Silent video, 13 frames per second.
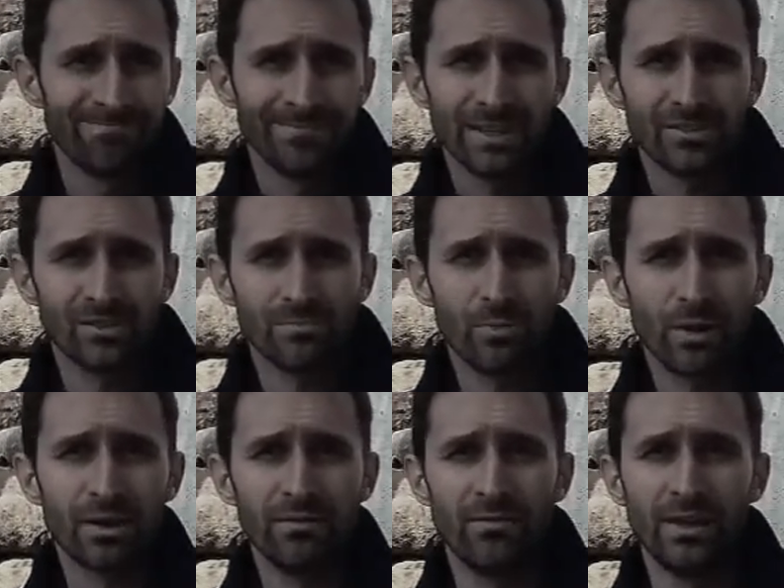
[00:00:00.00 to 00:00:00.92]
it's just more
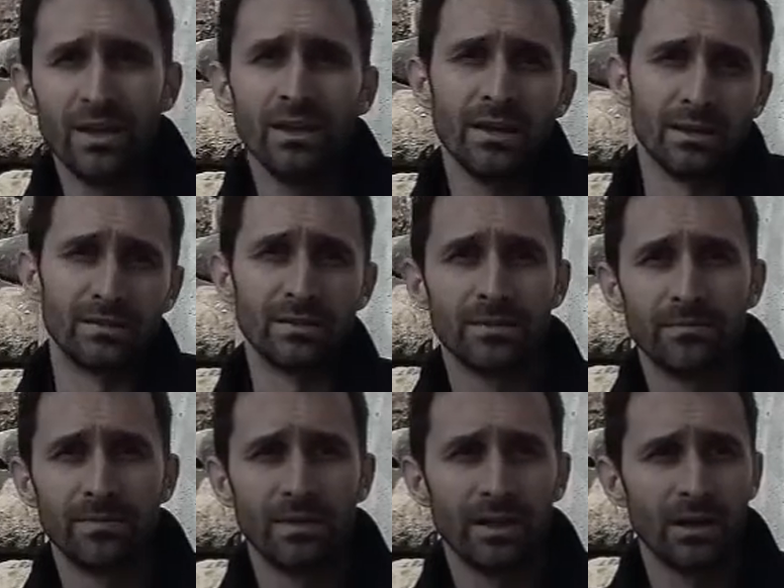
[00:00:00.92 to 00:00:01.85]
convenient.
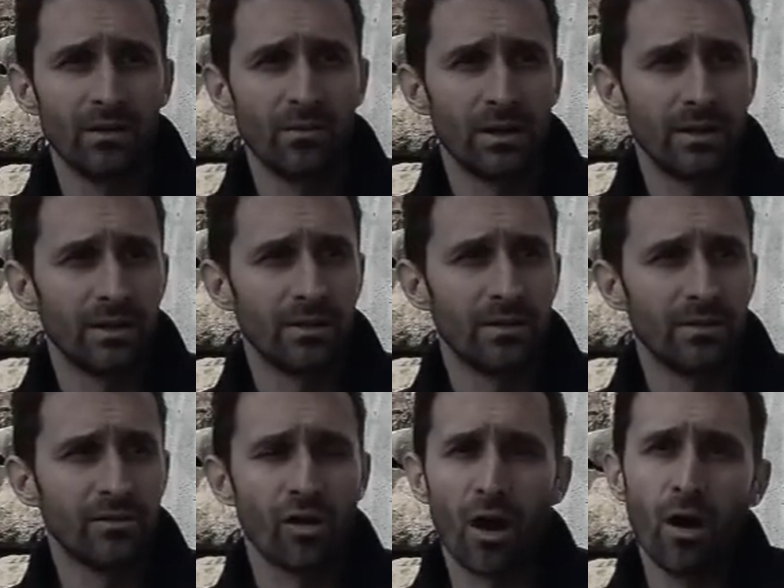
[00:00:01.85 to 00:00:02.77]
You know, uh,
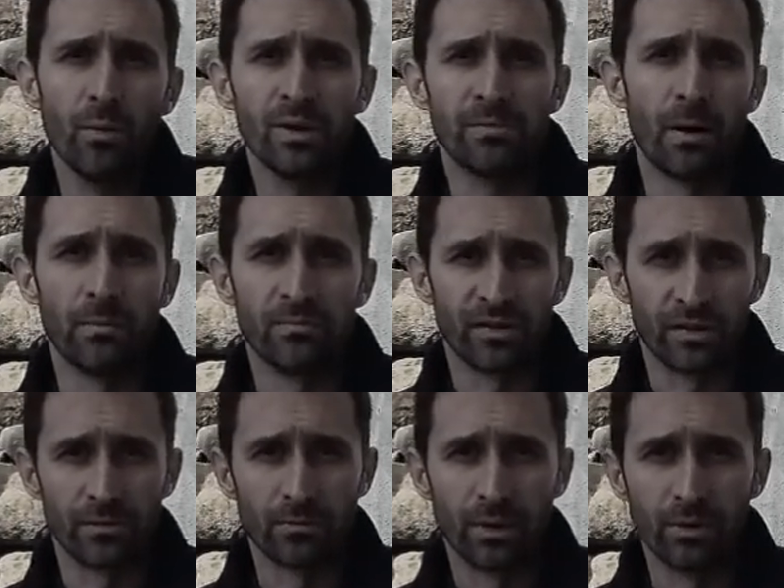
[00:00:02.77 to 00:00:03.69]
there's always bumps in
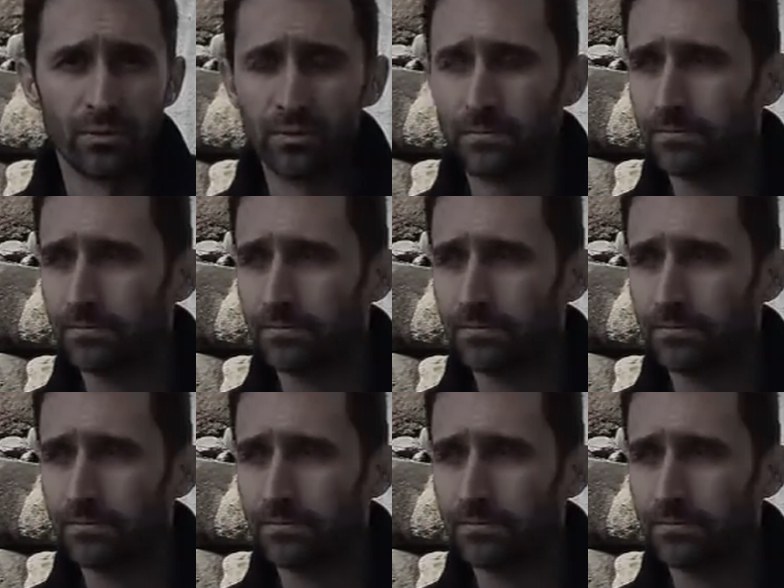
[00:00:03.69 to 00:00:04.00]
the road.